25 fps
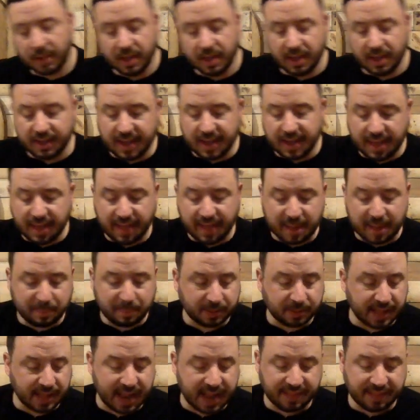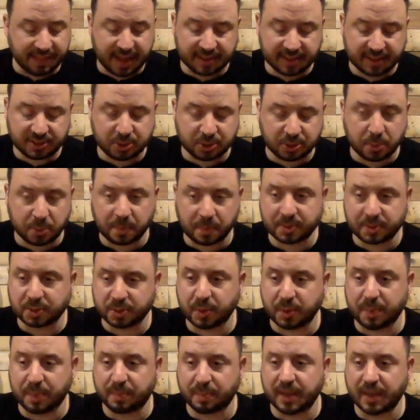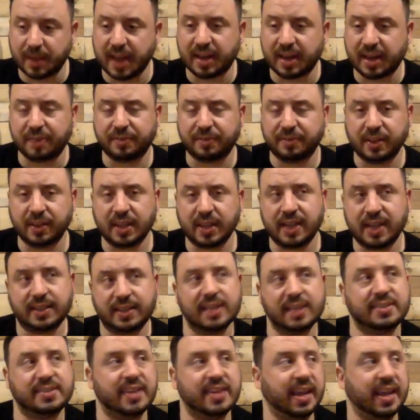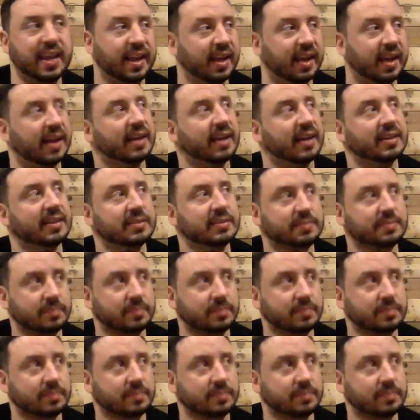Yeah, that blend, that super sweet blend. I feel like that's a... Uh,